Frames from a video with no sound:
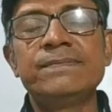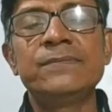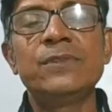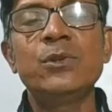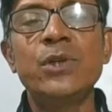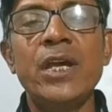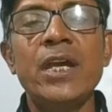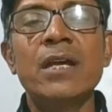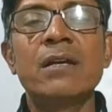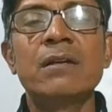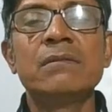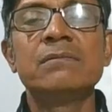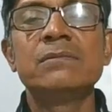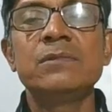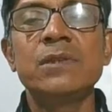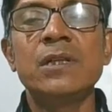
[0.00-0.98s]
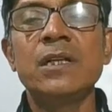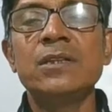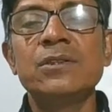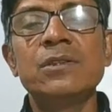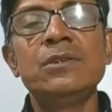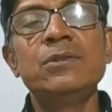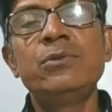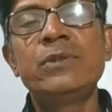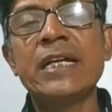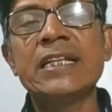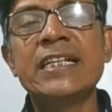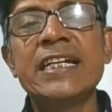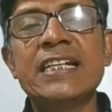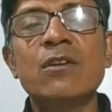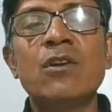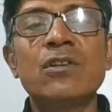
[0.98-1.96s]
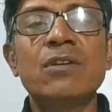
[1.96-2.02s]
Okay, you can
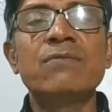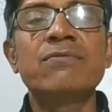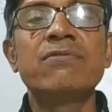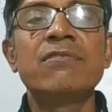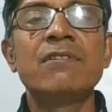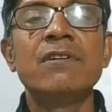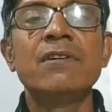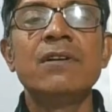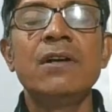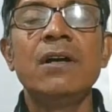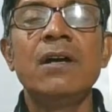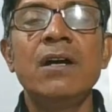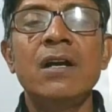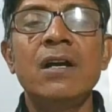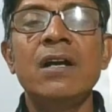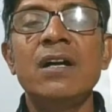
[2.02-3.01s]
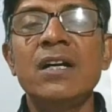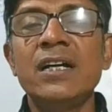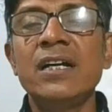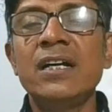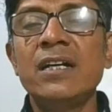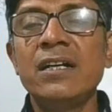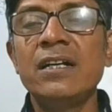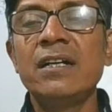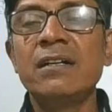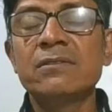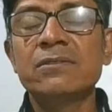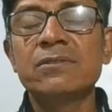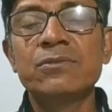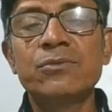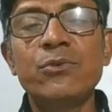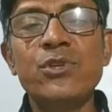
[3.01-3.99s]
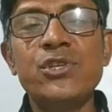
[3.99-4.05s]
get a lot of
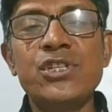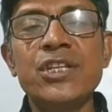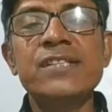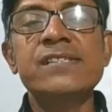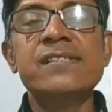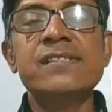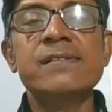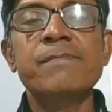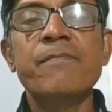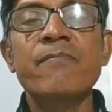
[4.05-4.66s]
questions.